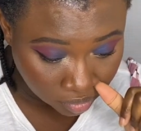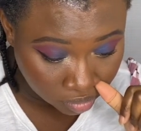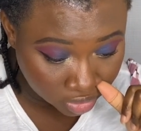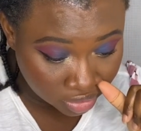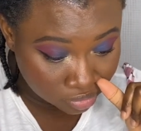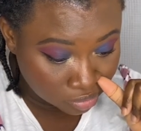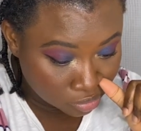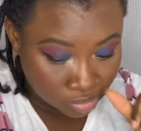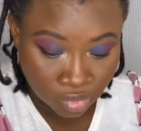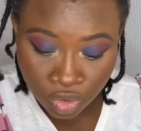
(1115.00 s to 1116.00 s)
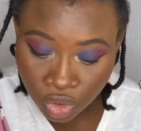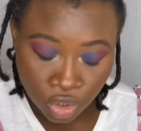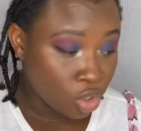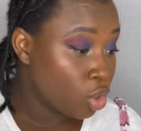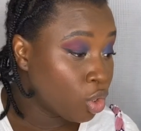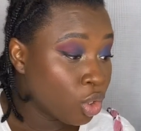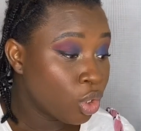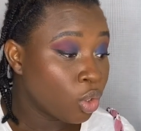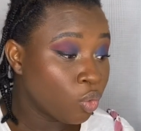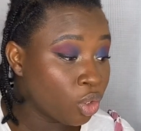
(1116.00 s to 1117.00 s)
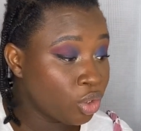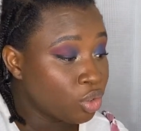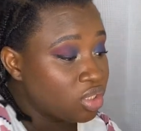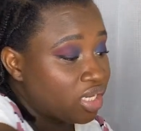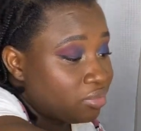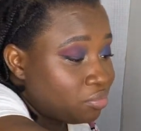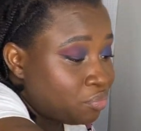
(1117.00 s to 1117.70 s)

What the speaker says: But we'll use it.